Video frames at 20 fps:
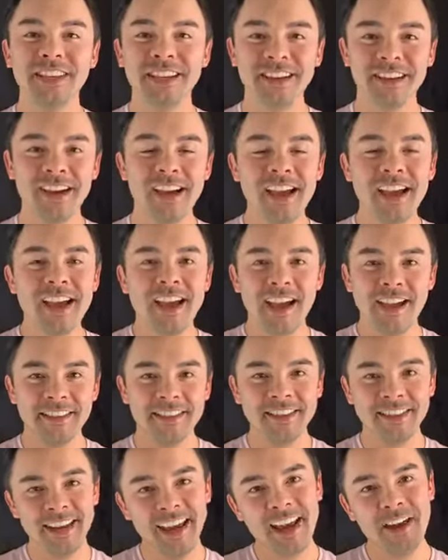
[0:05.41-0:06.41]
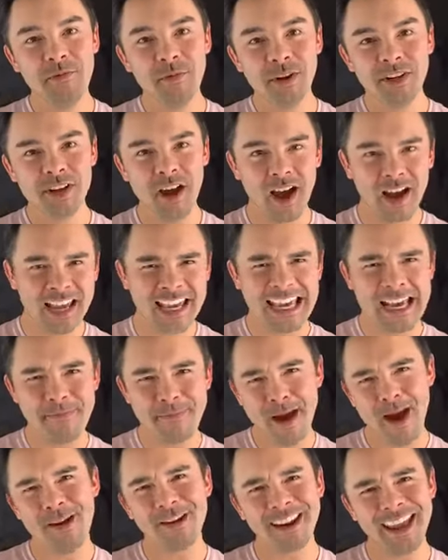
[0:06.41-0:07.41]
here, and today we're talking
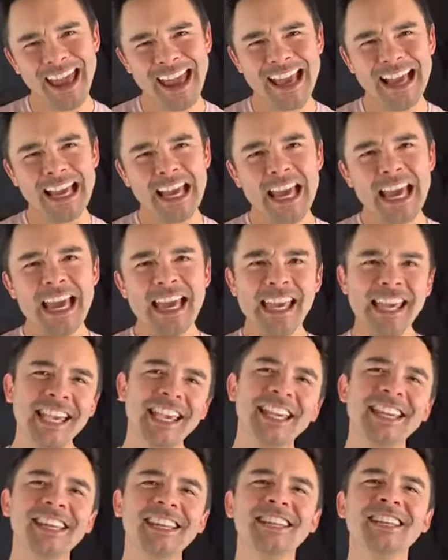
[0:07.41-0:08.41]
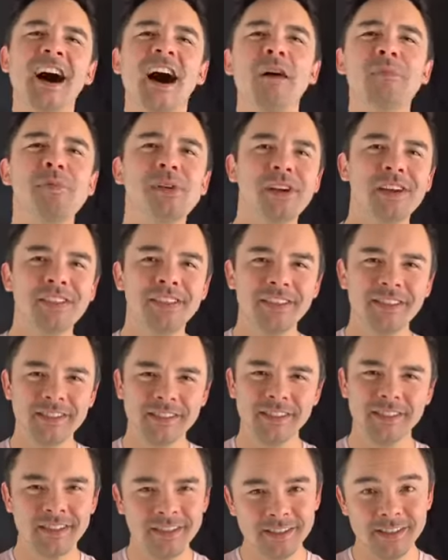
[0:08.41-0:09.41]
about a heated topic.
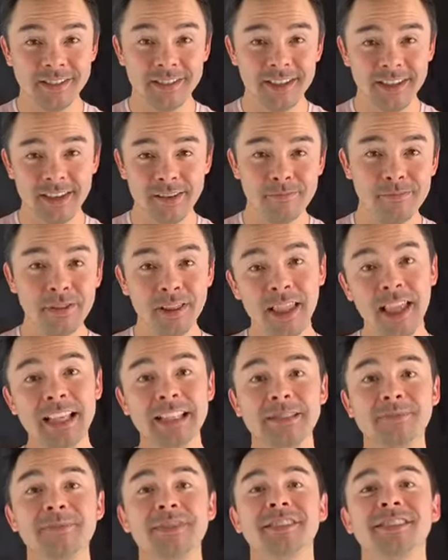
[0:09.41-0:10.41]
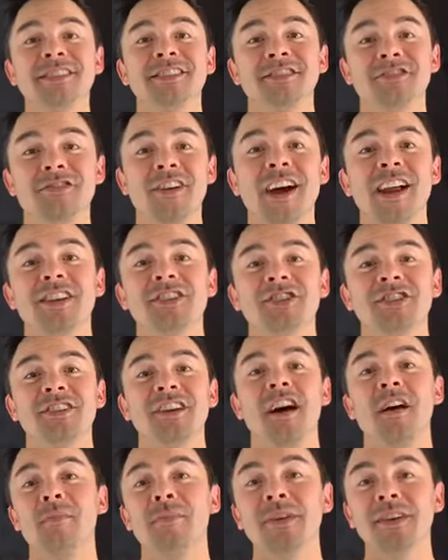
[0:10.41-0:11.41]
This is the placement strategy
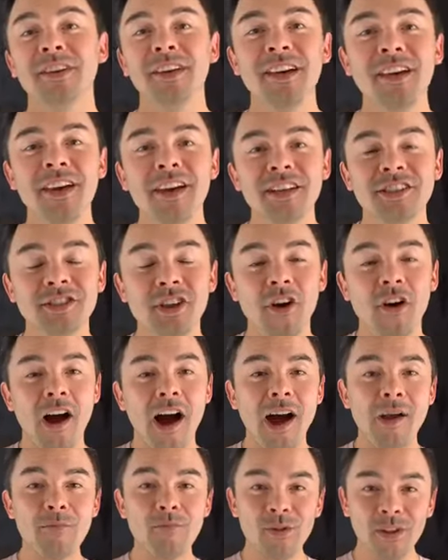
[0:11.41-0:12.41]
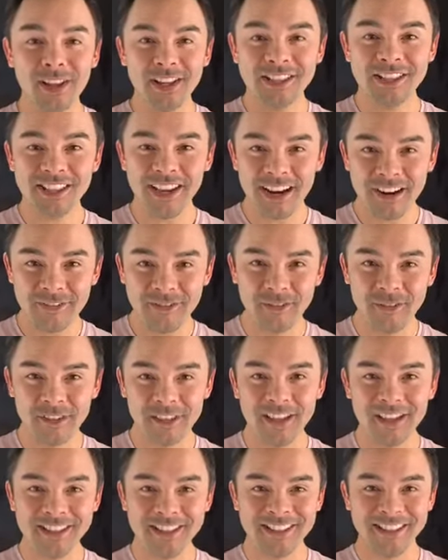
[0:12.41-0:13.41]
topic. So I'm really excited for
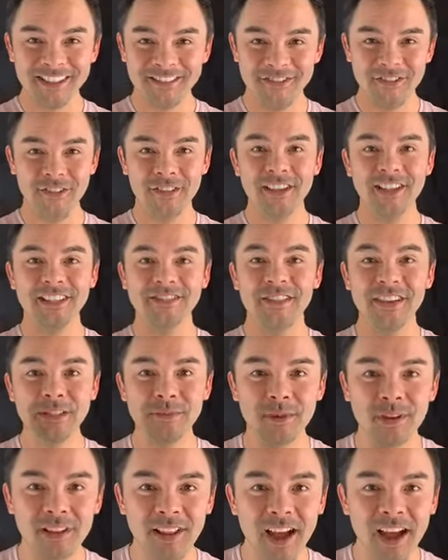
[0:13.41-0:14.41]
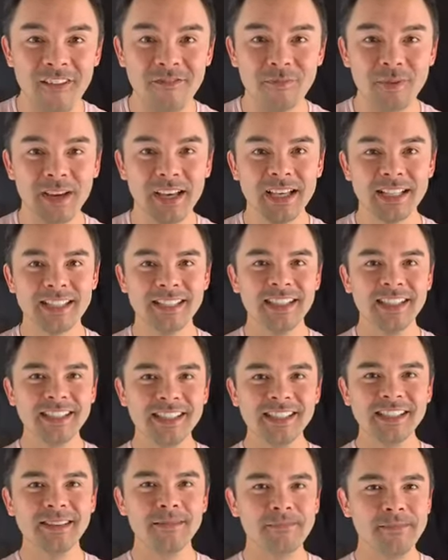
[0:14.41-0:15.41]
this Facebook Live because this
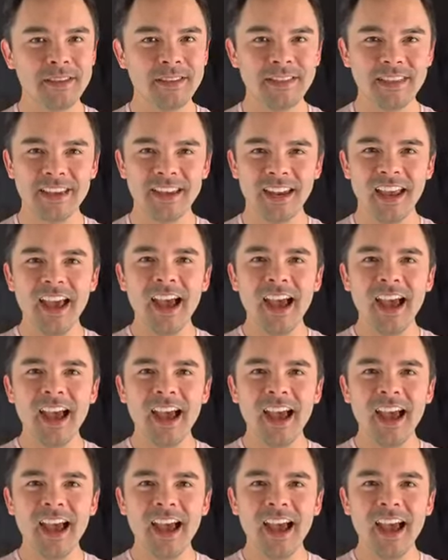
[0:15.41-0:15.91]
is something that